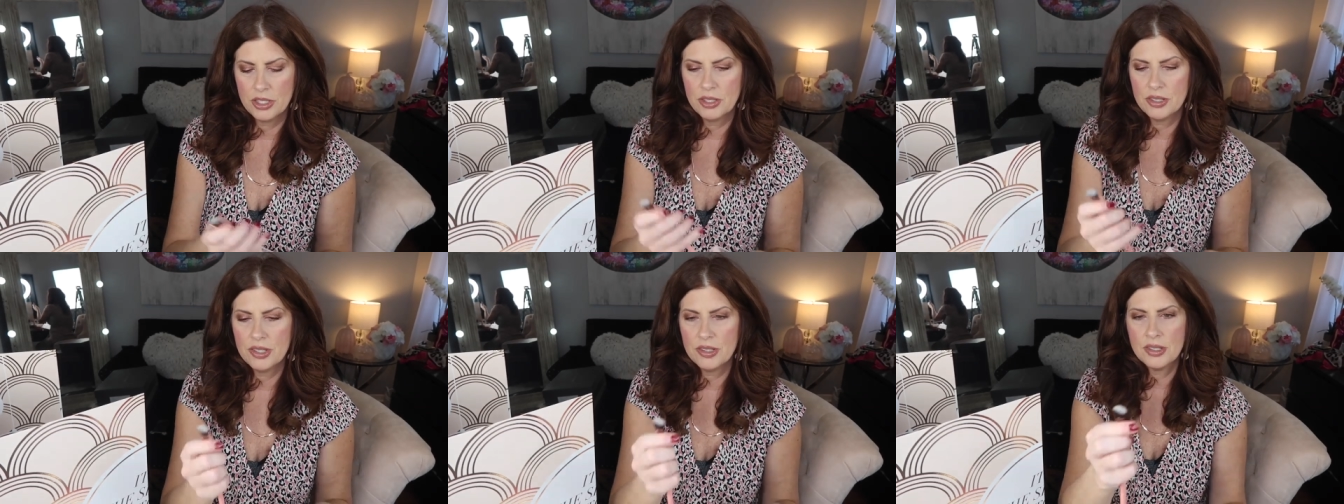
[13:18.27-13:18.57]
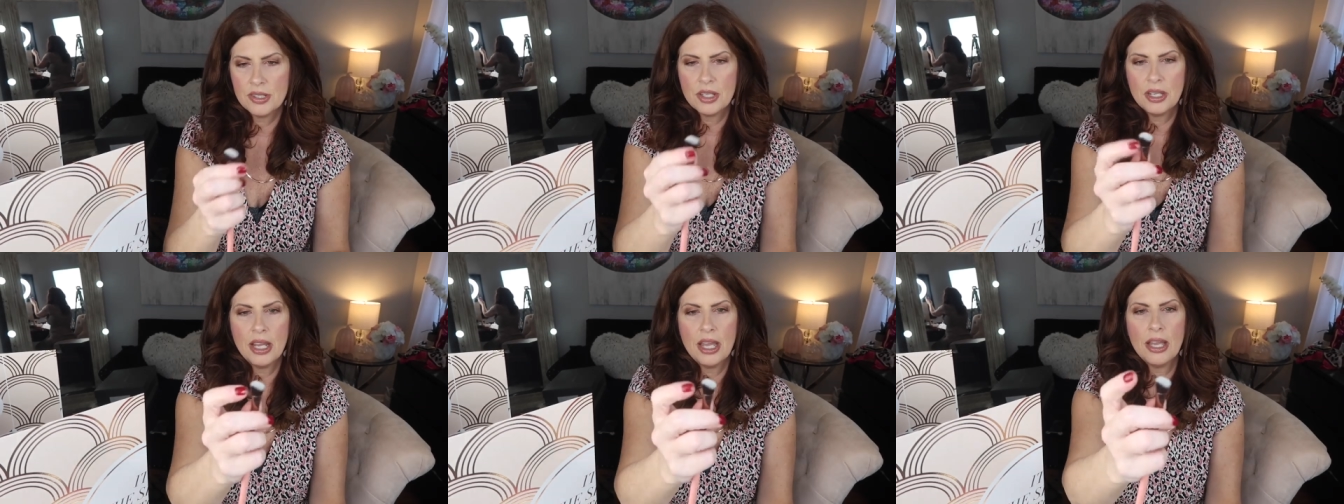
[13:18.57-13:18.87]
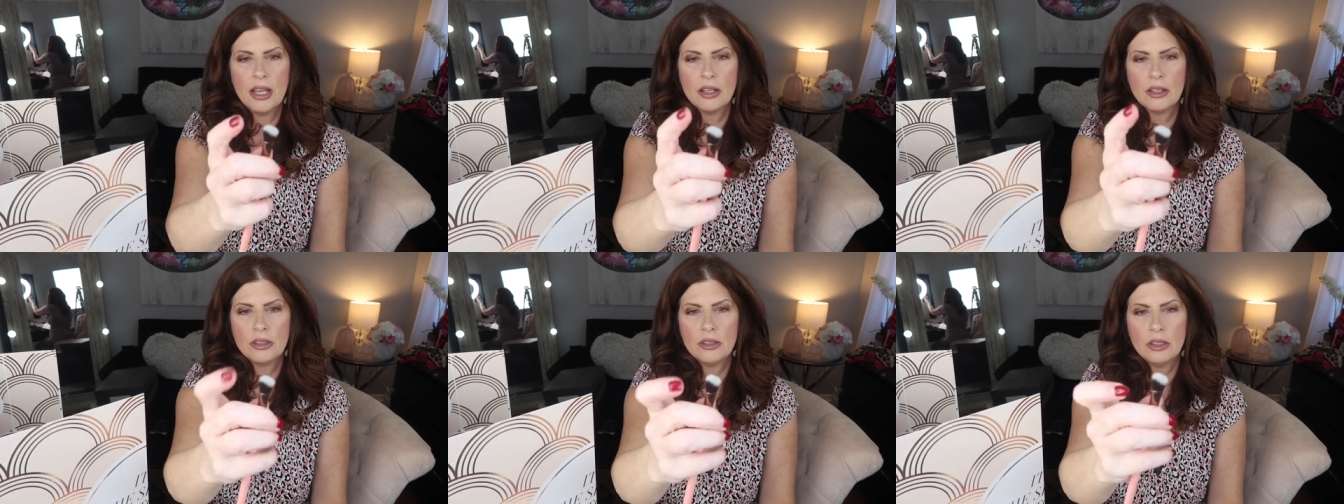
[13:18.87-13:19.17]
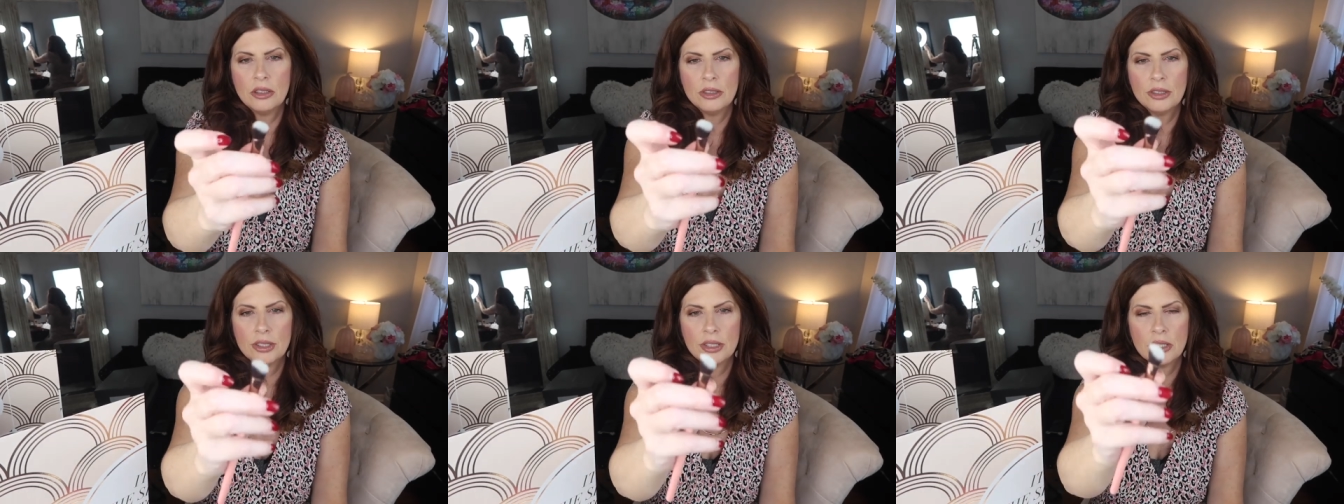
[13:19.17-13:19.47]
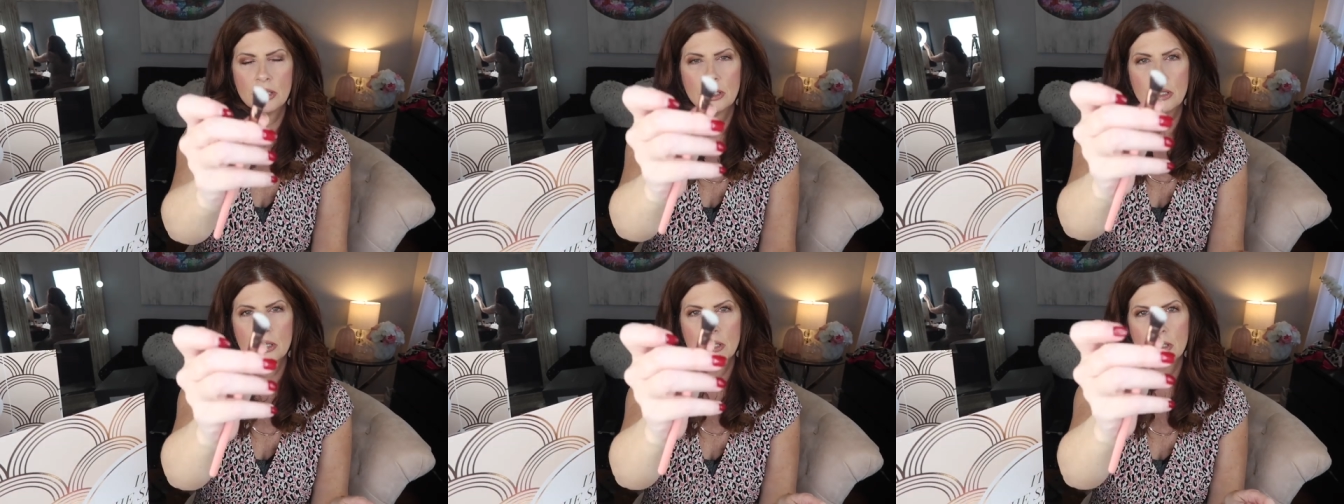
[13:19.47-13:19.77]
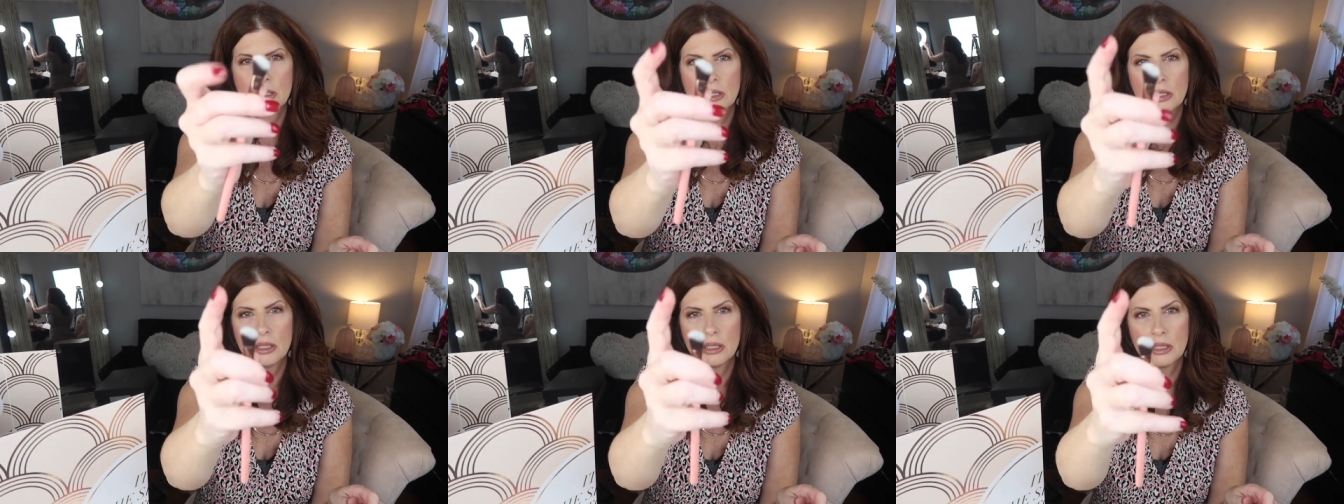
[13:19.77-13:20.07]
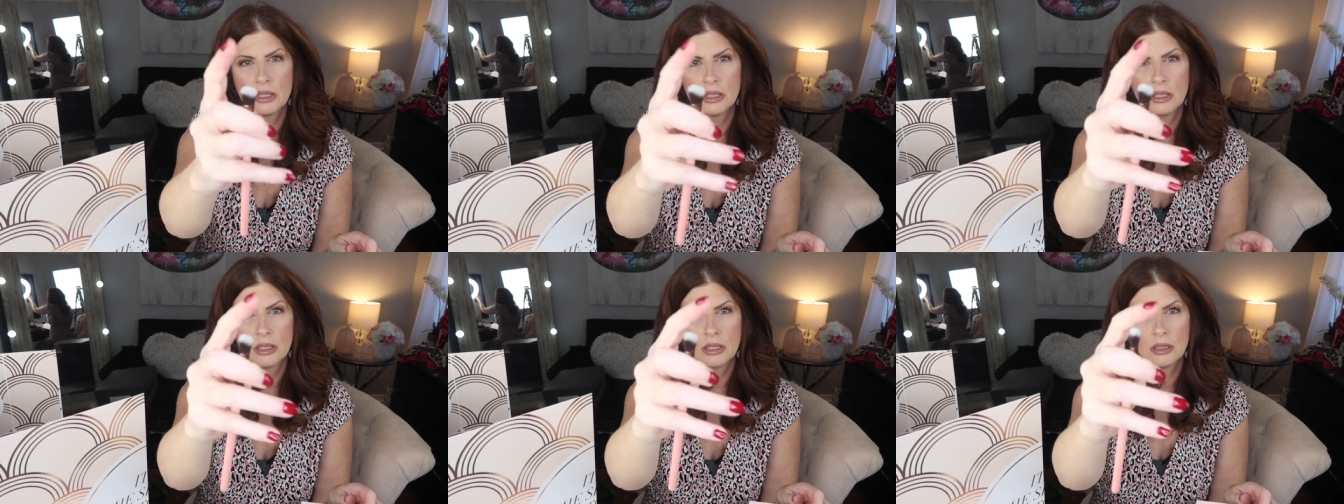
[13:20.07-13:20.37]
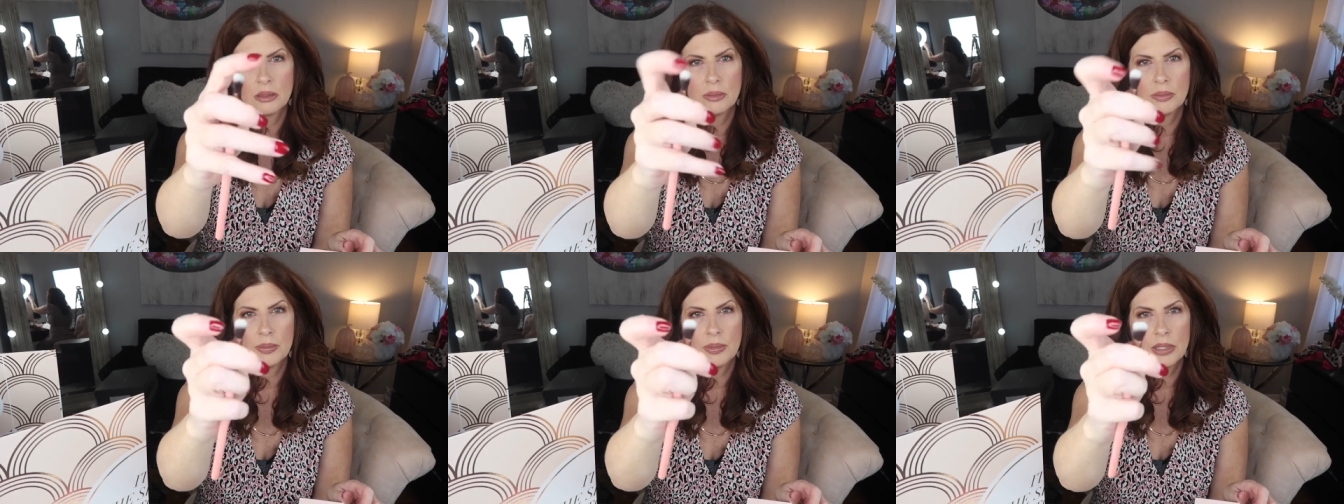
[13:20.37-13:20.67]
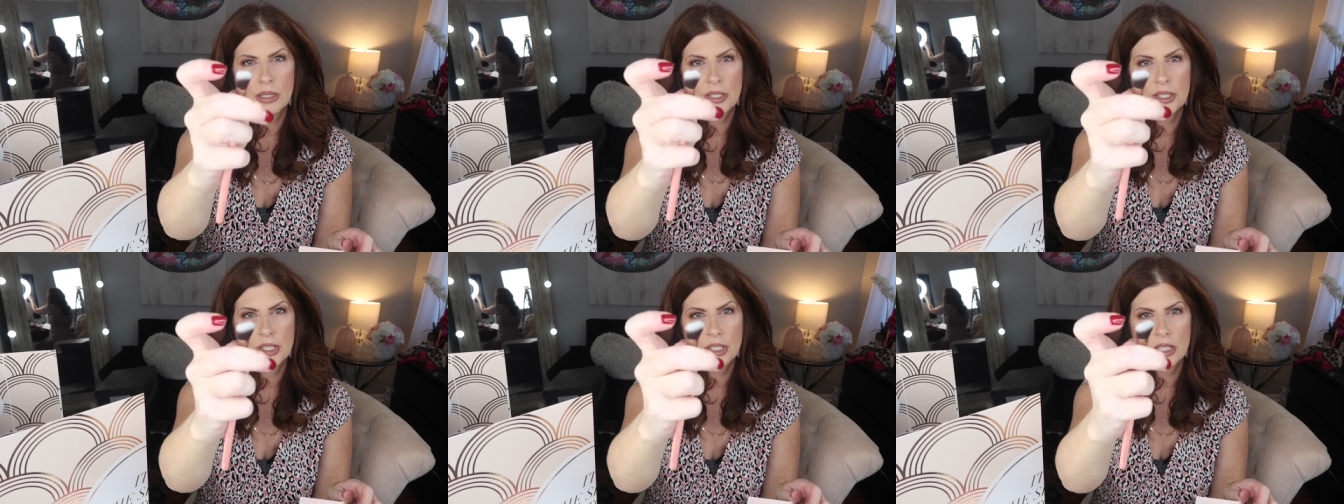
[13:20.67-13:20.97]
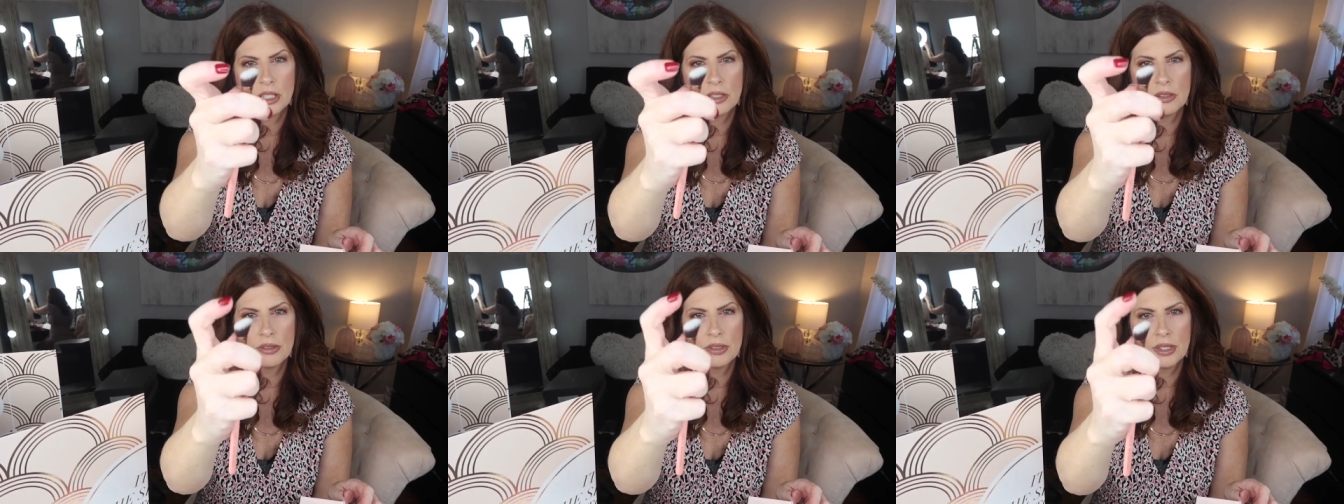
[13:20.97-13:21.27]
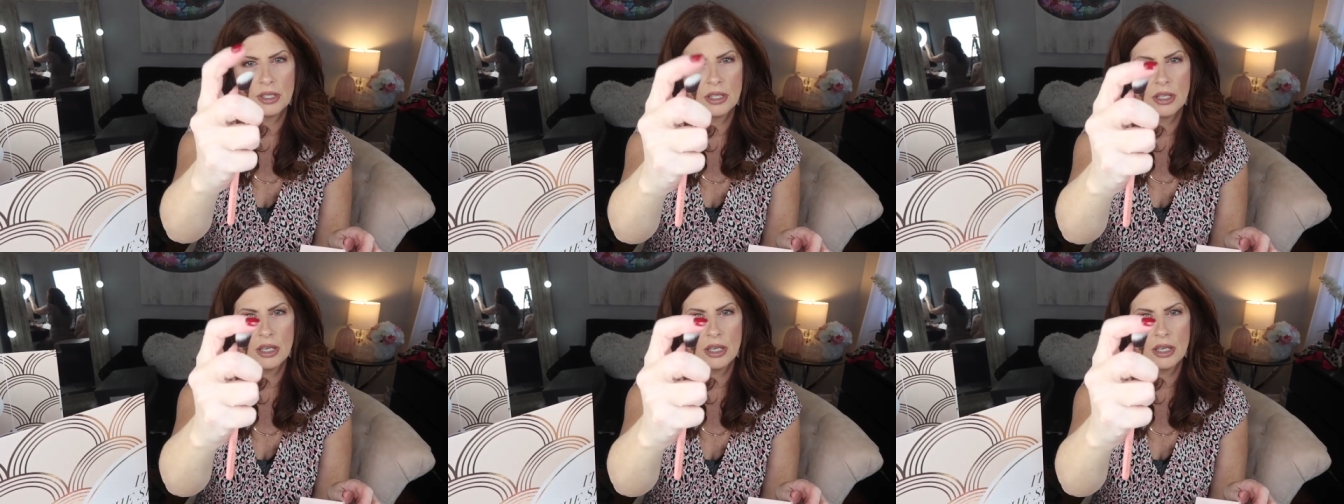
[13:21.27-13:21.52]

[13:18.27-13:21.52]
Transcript: this is an angled brush. Can you see